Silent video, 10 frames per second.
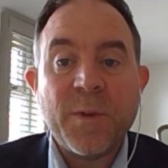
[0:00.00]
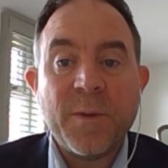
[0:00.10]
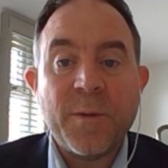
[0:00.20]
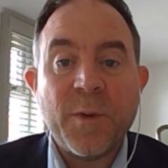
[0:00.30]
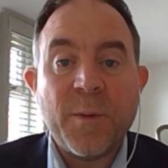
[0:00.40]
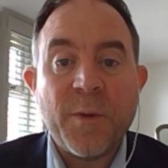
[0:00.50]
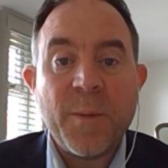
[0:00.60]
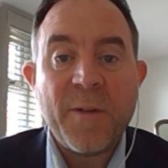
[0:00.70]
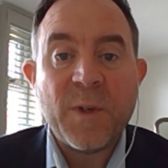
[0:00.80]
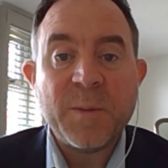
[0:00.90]
for, from from
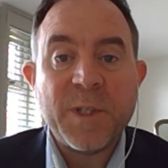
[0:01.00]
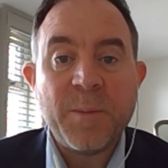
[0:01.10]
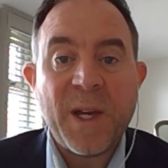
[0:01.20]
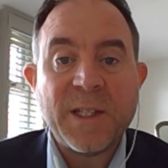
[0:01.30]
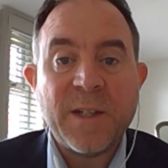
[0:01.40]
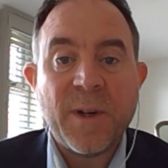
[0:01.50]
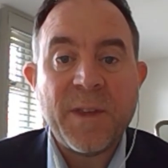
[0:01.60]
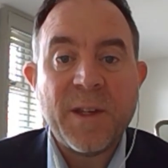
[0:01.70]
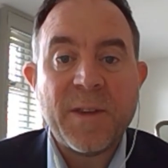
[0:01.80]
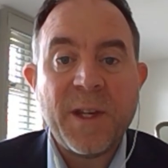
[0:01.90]
everyone's perspective, I
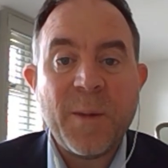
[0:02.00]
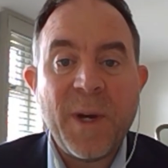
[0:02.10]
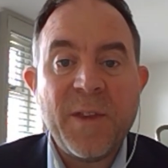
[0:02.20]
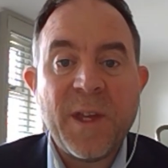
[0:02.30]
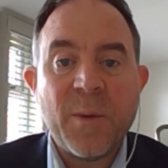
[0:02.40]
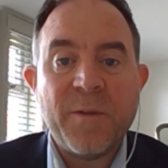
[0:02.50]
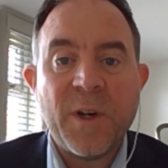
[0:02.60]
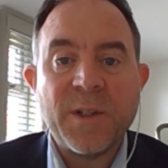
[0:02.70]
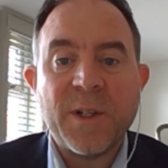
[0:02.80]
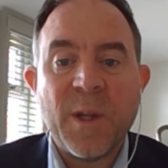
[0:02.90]
think I think the main thing we're
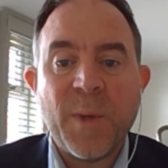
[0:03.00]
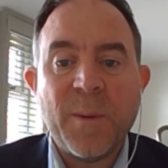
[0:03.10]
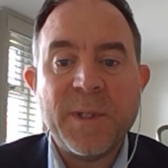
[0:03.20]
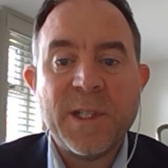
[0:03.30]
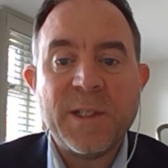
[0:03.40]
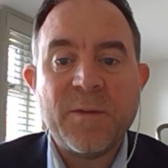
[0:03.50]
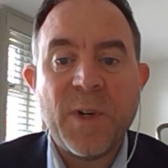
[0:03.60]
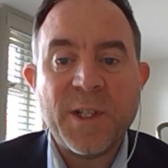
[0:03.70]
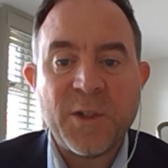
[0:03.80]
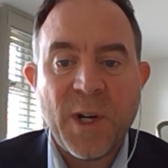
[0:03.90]
focusing on at the moment is
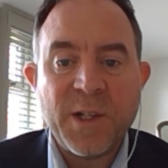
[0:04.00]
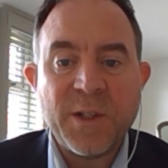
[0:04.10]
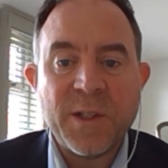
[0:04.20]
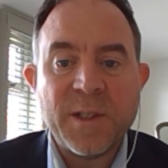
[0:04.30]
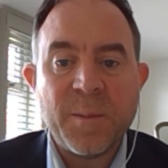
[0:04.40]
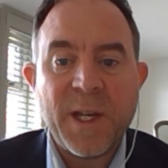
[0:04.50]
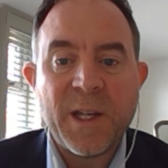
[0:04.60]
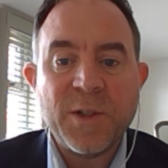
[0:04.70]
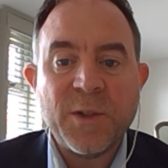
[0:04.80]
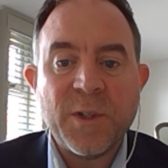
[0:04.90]
registrations and
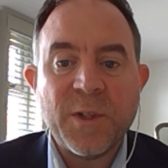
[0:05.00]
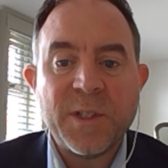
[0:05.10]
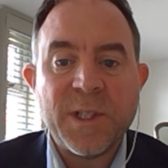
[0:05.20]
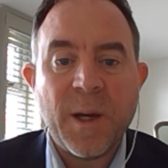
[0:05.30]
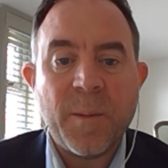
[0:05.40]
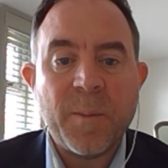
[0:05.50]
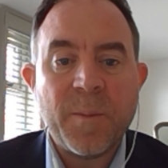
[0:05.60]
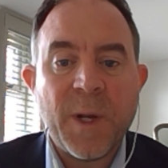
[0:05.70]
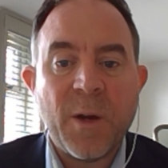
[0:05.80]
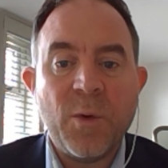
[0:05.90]
making sure that
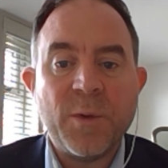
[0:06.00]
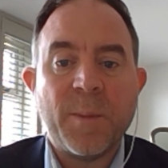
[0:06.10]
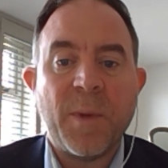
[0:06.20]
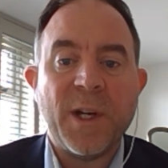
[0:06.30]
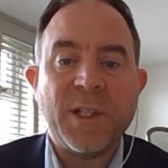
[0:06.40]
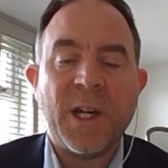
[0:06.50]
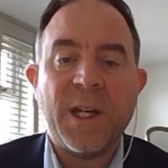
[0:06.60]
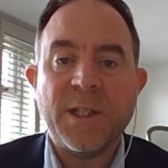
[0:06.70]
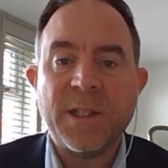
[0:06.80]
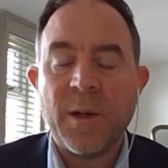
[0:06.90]
um, you know, all supply
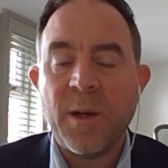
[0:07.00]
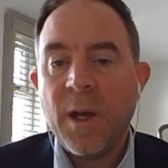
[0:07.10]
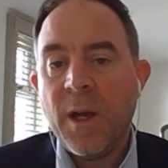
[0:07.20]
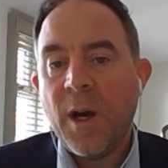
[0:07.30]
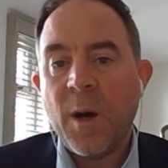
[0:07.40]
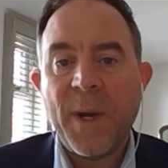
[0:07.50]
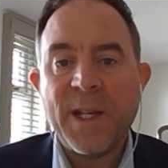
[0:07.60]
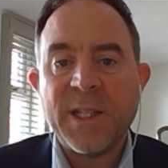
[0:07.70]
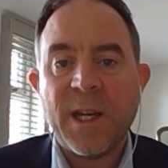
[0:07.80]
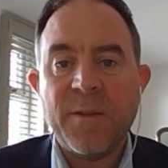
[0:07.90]
chains are are
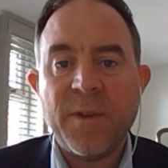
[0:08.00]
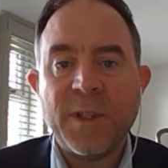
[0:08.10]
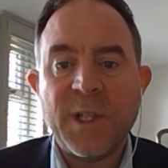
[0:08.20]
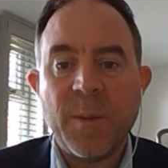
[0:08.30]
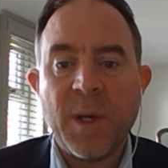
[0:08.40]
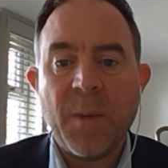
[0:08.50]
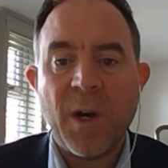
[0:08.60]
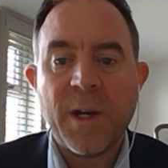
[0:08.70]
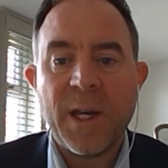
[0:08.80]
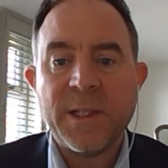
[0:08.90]
maintained for the G B
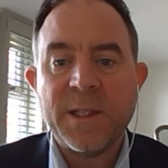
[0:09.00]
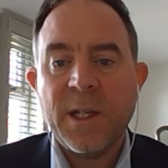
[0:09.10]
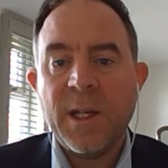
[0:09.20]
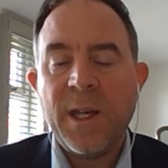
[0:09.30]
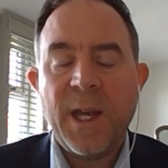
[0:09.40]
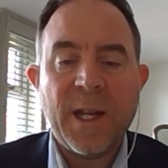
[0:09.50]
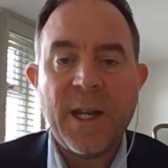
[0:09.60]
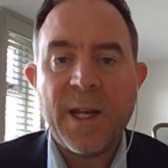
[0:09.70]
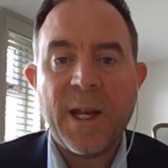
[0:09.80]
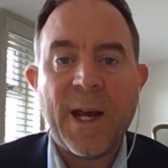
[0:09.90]
markets in and
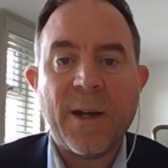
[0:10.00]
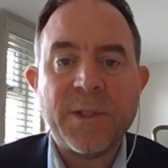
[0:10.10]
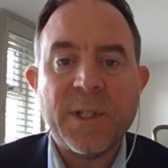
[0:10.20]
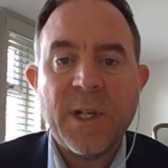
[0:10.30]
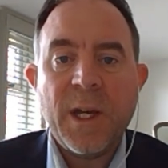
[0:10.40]
in and out.